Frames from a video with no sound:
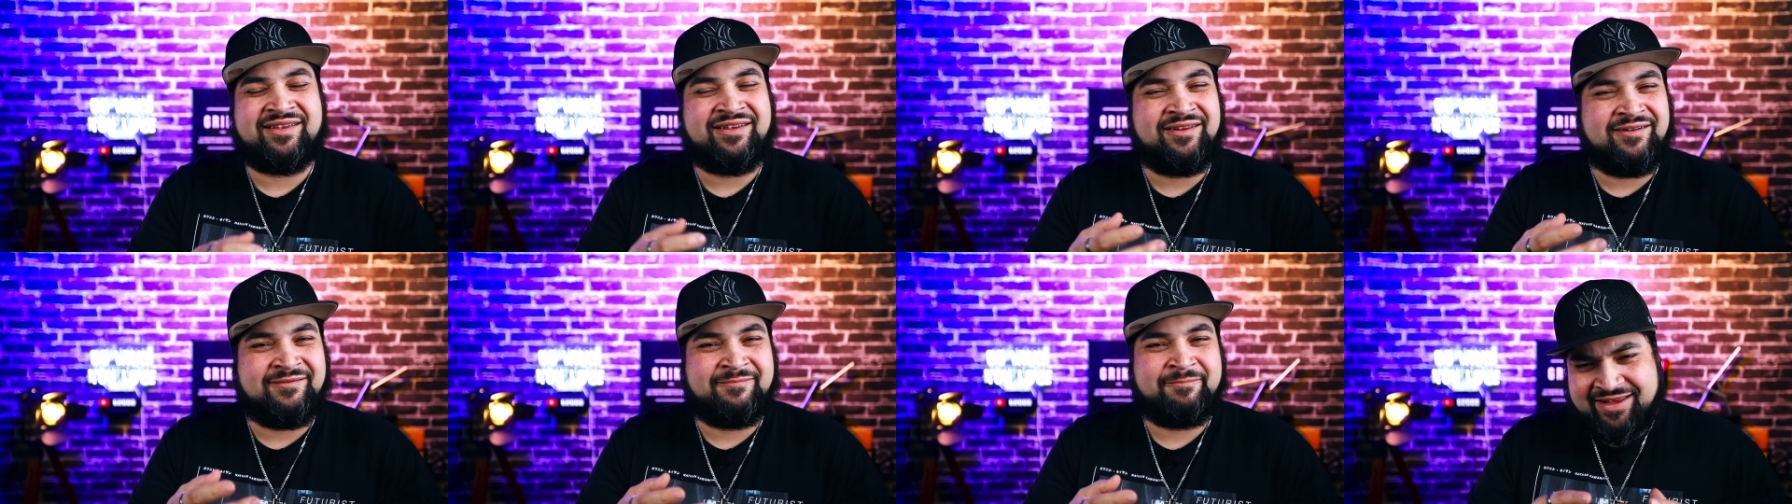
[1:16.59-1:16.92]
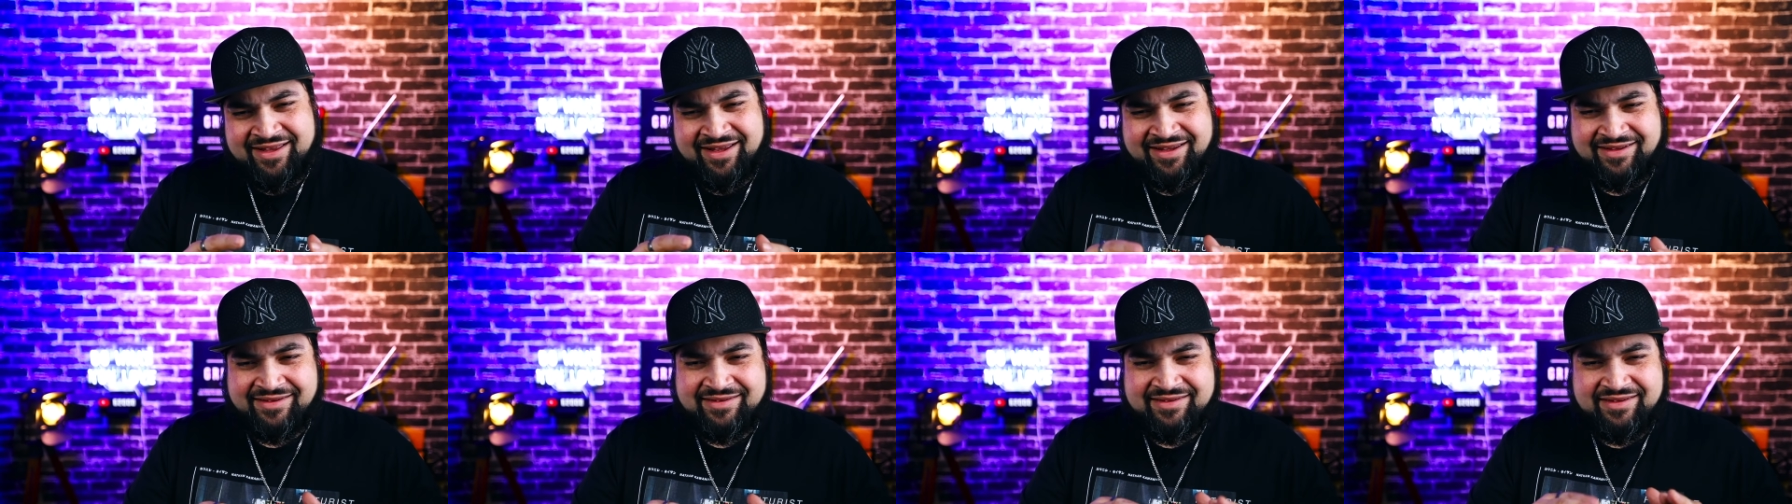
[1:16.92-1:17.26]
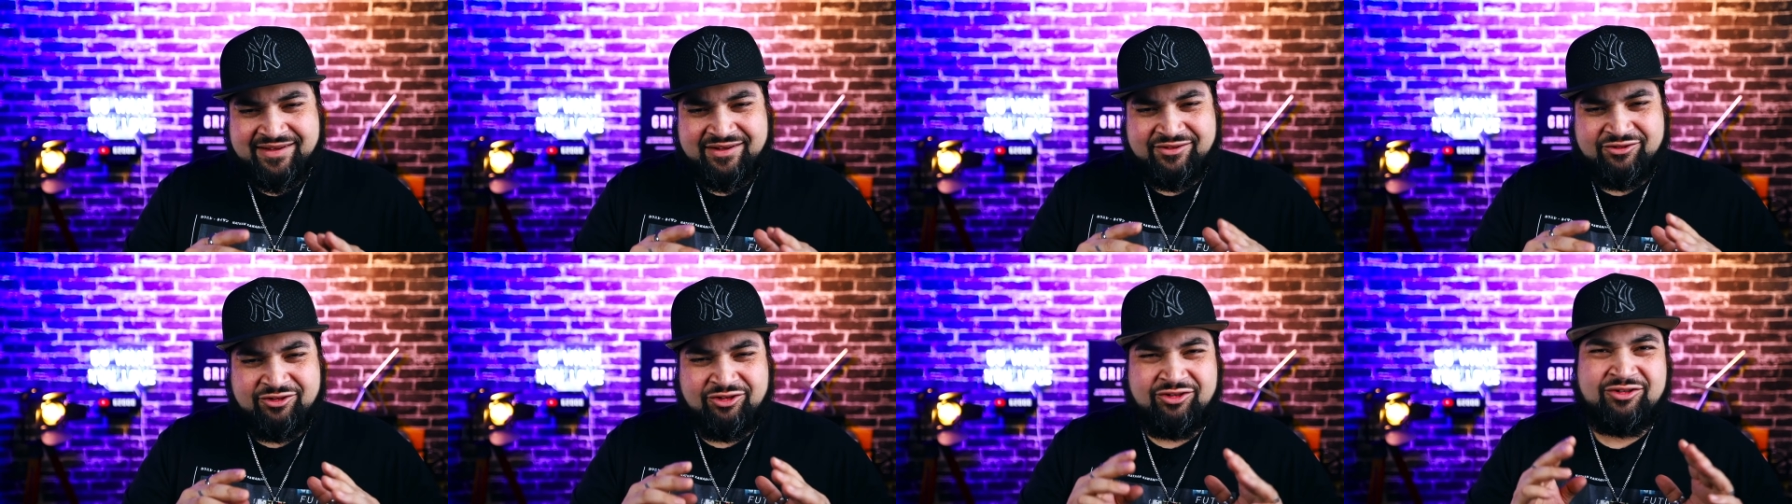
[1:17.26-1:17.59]
You, guys,
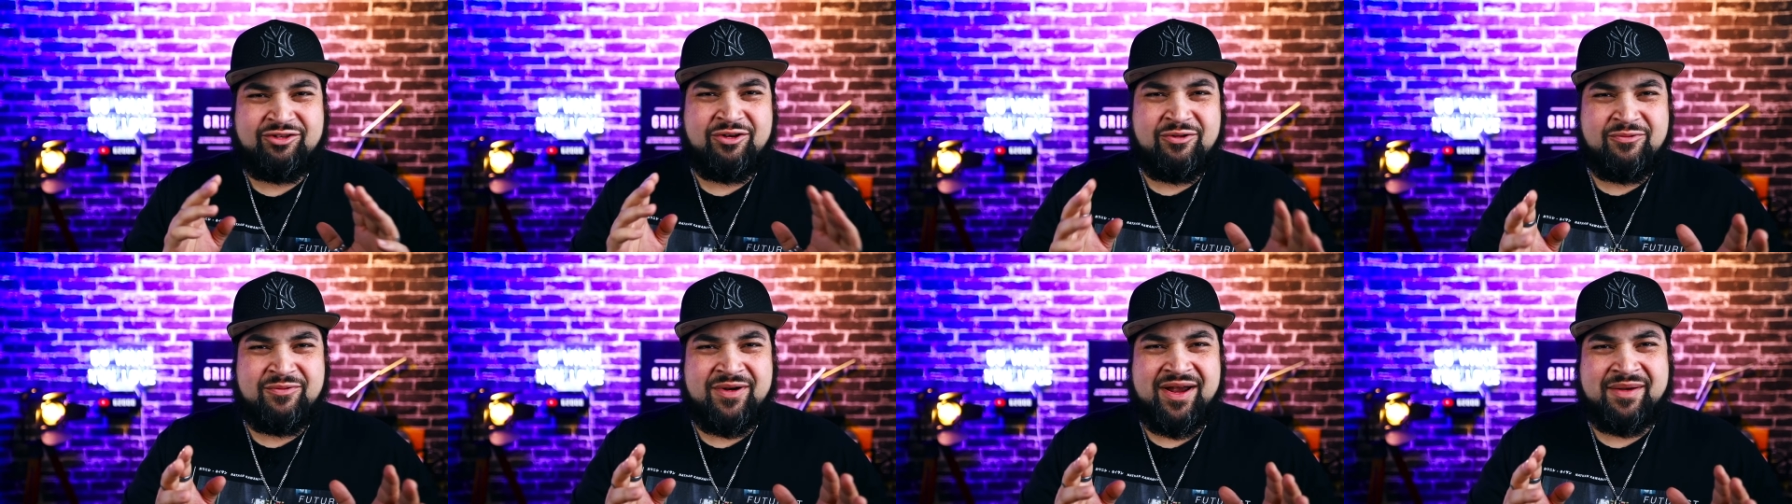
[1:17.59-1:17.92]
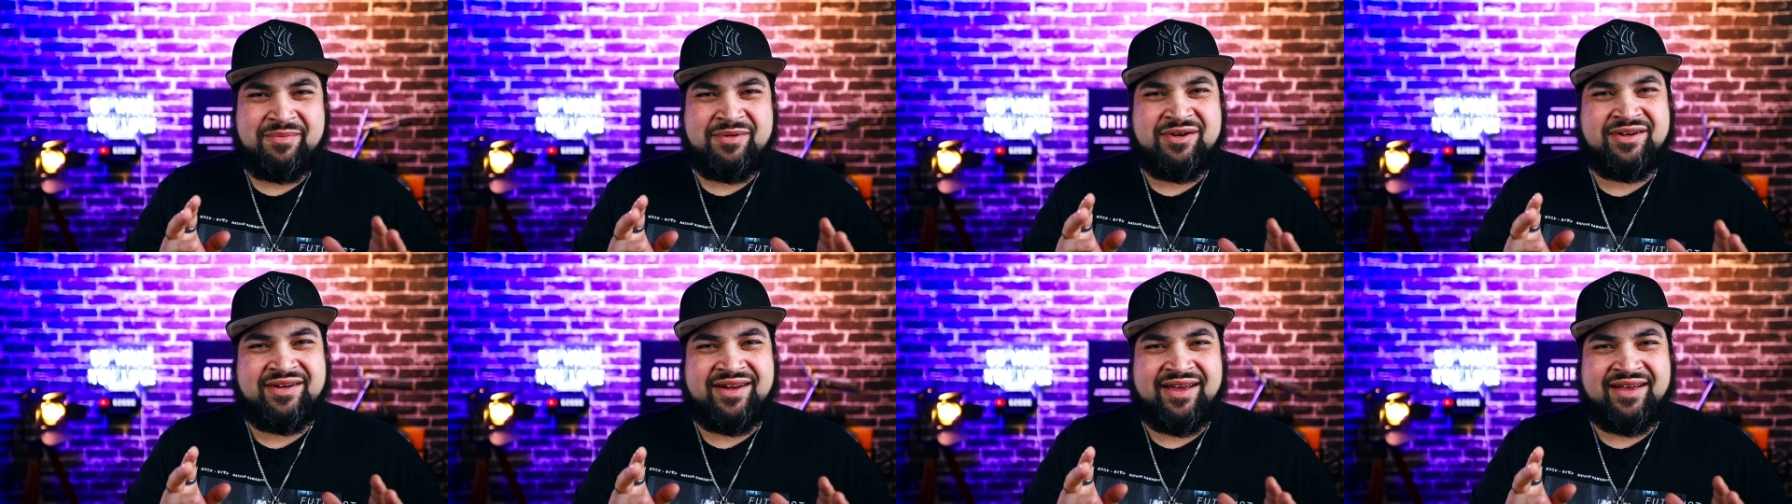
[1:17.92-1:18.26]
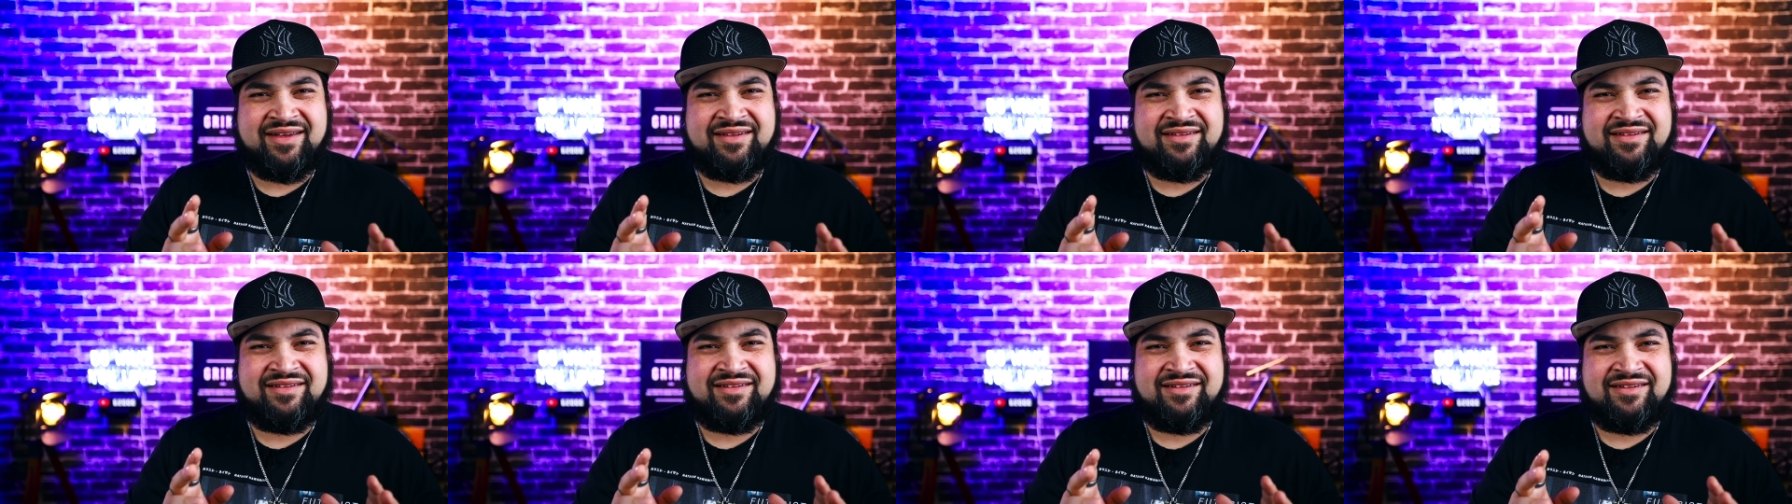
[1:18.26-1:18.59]
just go grab your deck.